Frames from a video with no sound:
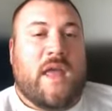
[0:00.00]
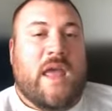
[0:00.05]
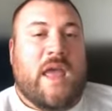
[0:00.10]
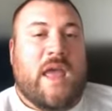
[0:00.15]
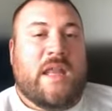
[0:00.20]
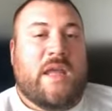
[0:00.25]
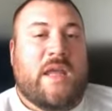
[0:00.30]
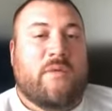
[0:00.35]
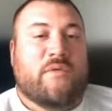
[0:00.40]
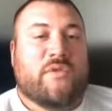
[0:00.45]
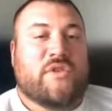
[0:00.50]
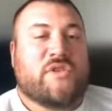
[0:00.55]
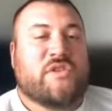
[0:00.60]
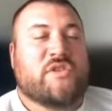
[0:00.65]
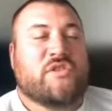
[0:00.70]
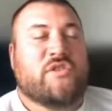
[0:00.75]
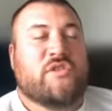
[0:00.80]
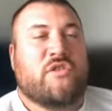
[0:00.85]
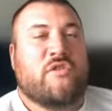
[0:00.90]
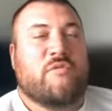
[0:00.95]
And he was
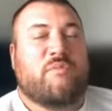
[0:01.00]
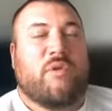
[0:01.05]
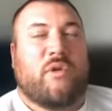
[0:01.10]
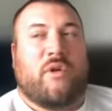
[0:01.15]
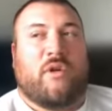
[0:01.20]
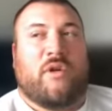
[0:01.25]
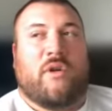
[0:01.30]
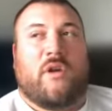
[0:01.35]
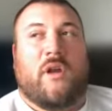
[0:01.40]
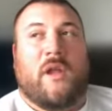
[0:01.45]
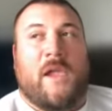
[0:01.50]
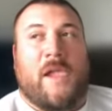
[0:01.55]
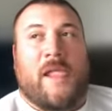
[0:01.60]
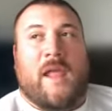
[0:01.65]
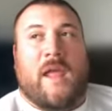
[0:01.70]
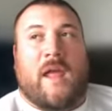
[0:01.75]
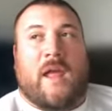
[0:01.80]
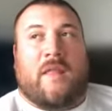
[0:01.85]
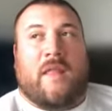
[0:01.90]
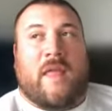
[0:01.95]
super,
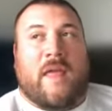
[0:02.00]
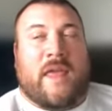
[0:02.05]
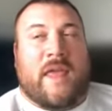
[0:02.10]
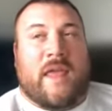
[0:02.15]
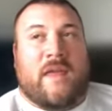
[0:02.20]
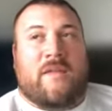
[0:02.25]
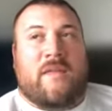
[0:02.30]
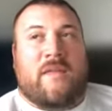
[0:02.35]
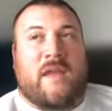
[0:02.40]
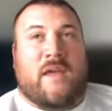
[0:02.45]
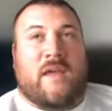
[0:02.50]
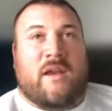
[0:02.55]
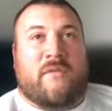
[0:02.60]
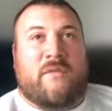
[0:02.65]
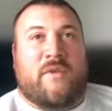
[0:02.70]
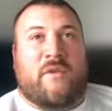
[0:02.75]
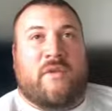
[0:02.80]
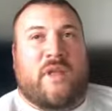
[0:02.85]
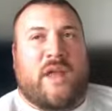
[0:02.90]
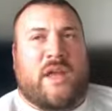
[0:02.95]
like in the
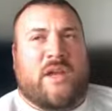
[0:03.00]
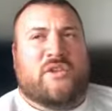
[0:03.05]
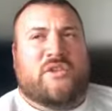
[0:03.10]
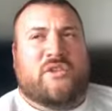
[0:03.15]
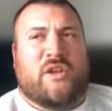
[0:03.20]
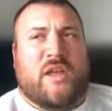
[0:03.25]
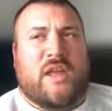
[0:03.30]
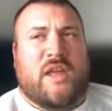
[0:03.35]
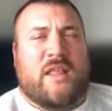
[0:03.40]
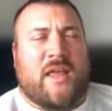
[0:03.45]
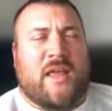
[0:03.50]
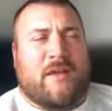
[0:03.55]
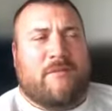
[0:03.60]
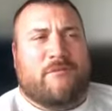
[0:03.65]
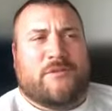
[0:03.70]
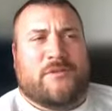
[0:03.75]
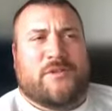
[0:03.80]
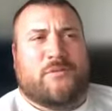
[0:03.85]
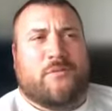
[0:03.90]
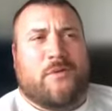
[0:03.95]
interview, he
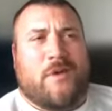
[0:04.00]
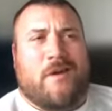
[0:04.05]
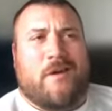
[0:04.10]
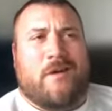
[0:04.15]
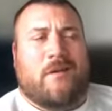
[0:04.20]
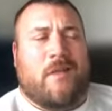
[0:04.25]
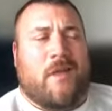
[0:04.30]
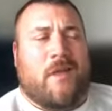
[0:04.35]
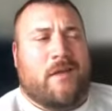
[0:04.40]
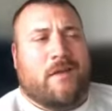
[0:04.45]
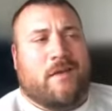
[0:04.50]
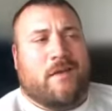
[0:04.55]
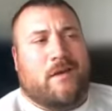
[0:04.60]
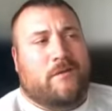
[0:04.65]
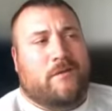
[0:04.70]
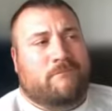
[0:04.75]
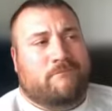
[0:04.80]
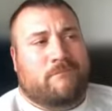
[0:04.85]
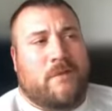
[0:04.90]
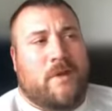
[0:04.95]
was just wearing like
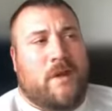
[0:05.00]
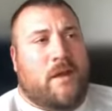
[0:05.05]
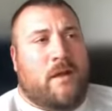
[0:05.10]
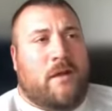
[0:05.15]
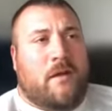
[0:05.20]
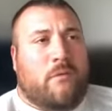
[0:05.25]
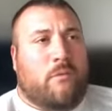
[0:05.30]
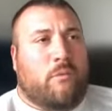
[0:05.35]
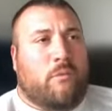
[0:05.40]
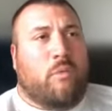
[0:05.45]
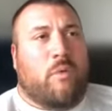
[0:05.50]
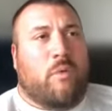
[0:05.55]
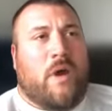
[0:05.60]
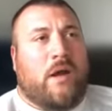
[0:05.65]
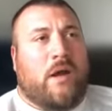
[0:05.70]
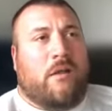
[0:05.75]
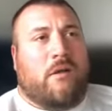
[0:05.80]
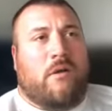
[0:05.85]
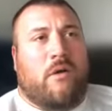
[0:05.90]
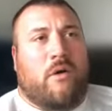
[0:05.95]
a
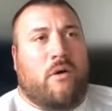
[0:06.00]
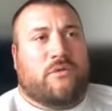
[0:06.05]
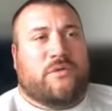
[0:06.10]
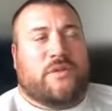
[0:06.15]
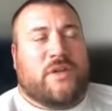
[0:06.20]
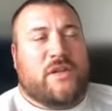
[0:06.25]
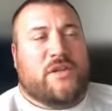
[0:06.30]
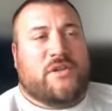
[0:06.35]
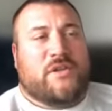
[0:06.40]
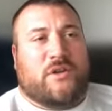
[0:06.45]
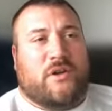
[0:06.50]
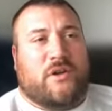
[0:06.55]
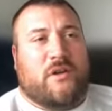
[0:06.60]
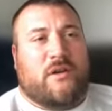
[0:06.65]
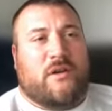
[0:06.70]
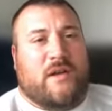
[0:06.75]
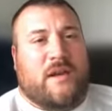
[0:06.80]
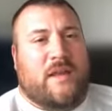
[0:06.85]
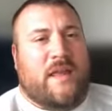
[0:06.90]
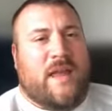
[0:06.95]
regular old
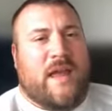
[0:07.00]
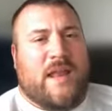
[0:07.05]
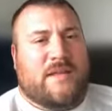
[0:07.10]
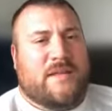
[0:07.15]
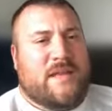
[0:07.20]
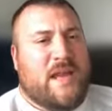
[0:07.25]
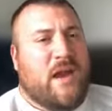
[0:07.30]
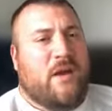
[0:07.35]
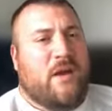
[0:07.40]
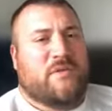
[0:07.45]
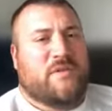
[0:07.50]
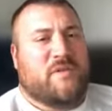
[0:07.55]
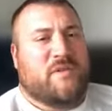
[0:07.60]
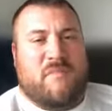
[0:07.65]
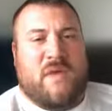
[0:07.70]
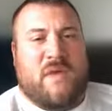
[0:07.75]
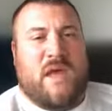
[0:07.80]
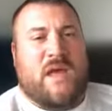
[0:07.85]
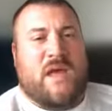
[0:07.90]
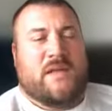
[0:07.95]
t-shirt. His hair was a
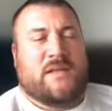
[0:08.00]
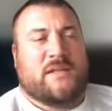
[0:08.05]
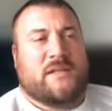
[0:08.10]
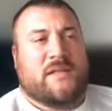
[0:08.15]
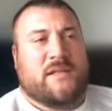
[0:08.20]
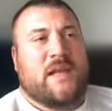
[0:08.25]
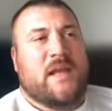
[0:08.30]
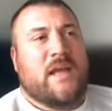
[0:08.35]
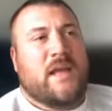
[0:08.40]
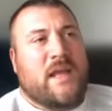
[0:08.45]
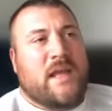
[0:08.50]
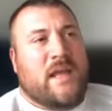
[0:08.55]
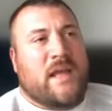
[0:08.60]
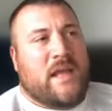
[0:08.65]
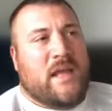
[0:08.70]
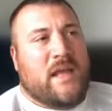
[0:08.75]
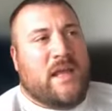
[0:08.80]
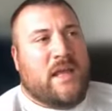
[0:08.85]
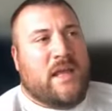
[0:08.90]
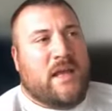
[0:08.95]
mess.
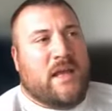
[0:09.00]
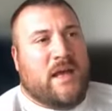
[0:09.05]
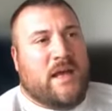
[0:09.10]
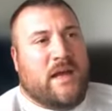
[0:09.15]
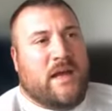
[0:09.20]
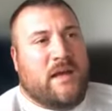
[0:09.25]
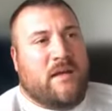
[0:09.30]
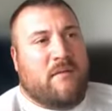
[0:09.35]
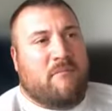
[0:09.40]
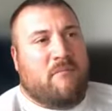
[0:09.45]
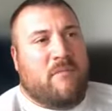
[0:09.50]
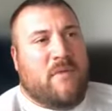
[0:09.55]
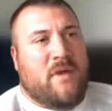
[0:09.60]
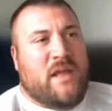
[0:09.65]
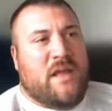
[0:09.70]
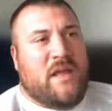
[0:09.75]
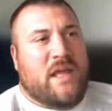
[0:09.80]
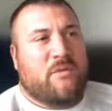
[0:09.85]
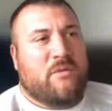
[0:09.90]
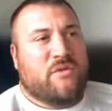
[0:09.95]
He
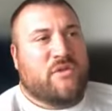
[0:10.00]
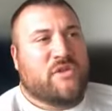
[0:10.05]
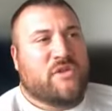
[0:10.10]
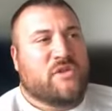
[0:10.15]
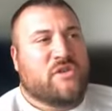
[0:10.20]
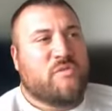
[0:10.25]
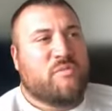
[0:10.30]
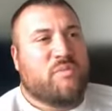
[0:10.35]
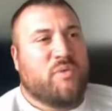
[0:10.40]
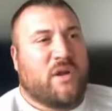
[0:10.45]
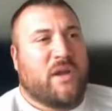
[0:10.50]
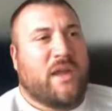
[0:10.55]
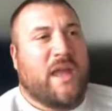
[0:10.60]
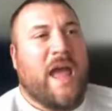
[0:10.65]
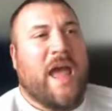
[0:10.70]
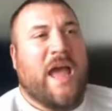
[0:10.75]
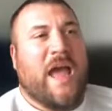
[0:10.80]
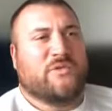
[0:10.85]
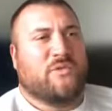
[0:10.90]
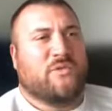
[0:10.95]
was super
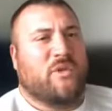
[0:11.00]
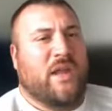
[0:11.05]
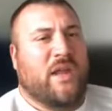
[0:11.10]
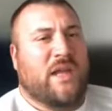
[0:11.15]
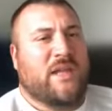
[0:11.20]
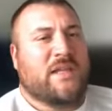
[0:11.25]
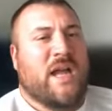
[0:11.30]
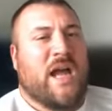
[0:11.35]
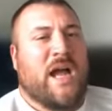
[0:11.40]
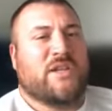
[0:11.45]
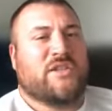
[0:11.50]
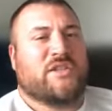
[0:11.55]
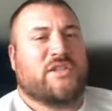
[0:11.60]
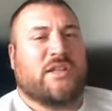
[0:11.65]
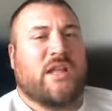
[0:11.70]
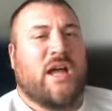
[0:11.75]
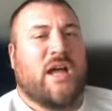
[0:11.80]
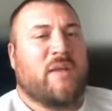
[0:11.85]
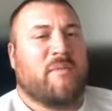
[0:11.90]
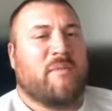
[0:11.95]
casual, like
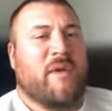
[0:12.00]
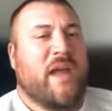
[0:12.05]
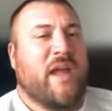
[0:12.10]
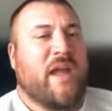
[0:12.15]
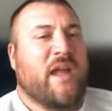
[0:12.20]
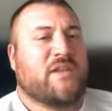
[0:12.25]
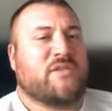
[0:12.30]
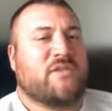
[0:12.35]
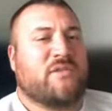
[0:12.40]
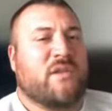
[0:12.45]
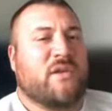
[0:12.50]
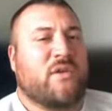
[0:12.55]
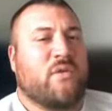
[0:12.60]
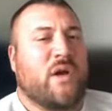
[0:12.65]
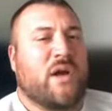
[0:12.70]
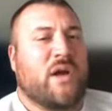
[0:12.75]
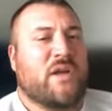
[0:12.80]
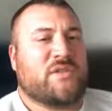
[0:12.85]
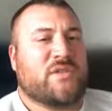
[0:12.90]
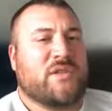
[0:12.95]
nonchalant about answering the
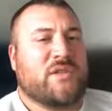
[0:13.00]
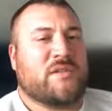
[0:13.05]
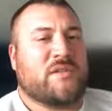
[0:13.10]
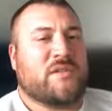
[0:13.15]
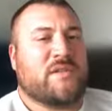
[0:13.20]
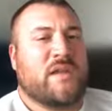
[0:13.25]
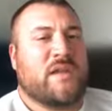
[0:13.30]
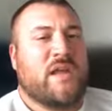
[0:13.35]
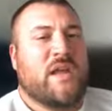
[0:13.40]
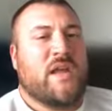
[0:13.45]
questions.